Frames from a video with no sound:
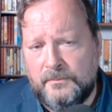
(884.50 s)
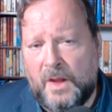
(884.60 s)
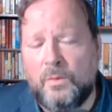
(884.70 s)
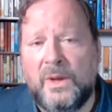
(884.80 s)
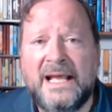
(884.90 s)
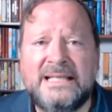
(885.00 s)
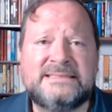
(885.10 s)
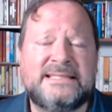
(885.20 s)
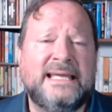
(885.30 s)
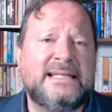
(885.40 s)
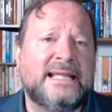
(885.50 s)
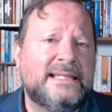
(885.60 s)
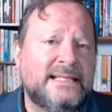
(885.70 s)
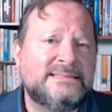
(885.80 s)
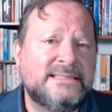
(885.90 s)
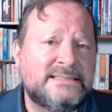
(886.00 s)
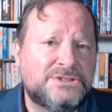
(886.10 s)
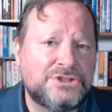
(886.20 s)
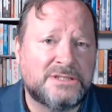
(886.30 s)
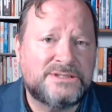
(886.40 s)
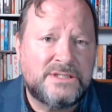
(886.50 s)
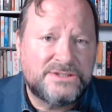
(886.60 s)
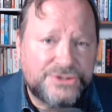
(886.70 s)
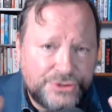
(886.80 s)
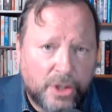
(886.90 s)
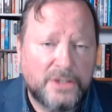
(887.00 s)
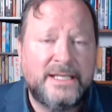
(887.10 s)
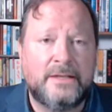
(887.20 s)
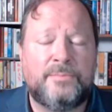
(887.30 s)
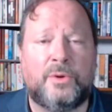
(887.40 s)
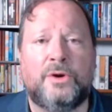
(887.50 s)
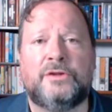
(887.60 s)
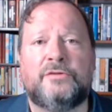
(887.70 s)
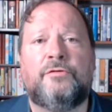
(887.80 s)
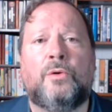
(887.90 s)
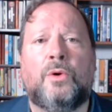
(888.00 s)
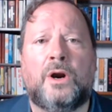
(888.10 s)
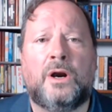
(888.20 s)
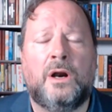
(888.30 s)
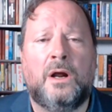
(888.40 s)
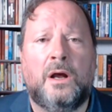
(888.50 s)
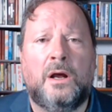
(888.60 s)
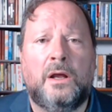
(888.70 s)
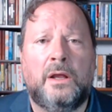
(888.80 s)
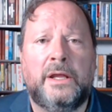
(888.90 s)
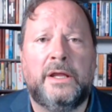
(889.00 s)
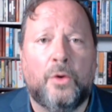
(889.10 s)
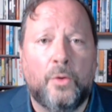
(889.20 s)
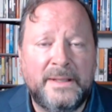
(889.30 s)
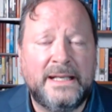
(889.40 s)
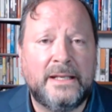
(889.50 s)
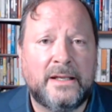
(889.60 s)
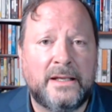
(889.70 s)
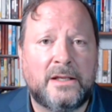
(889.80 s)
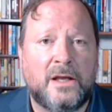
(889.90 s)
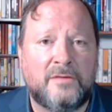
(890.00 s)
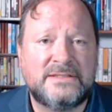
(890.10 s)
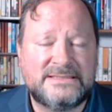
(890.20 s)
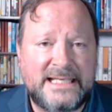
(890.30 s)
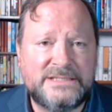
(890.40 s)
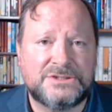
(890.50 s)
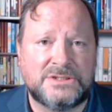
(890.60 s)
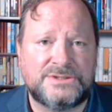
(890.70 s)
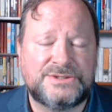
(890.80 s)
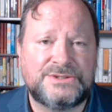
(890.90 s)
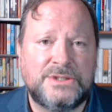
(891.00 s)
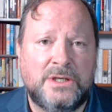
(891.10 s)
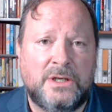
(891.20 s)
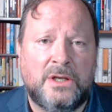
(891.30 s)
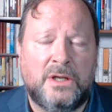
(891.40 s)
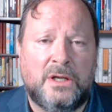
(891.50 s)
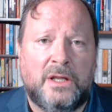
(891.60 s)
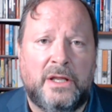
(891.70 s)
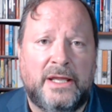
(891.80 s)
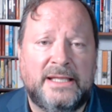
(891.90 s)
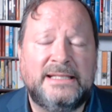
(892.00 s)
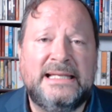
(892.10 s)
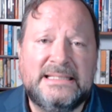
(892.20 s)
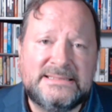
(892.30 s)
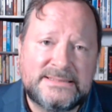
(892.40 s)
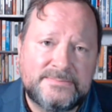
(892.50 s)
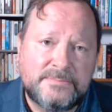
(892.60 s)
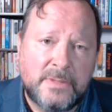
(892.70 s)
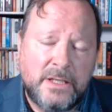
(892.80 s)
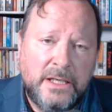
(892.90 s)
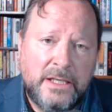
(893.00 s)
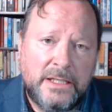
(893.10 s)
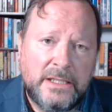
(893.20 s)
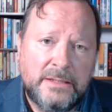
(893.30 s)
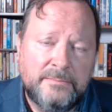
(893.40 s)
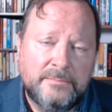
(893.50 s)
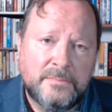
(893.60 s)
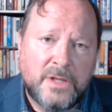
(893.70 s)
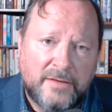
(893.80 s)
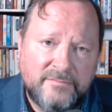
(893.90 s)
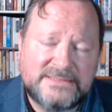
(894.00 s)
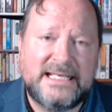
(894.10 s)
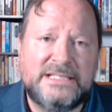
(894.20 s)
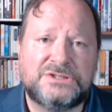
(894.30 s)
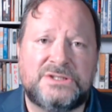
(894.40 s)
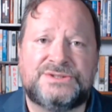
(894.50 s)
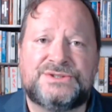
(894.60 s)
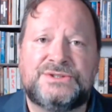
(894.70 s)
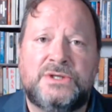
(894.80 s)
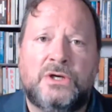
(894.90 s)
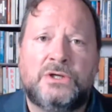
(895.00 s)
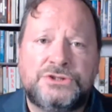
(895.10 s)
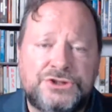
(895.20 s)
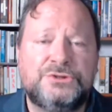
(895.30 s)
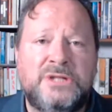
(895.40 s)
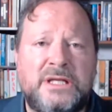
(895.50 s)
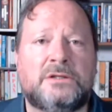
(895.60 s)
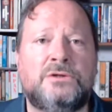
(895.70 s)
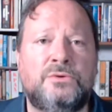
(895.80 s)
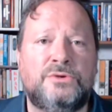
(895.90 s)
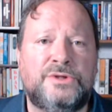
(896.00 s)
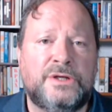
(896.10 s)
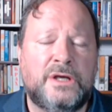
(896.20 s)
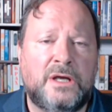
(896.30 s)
when I say that this is just the starting point for opening conversations, these conversations should include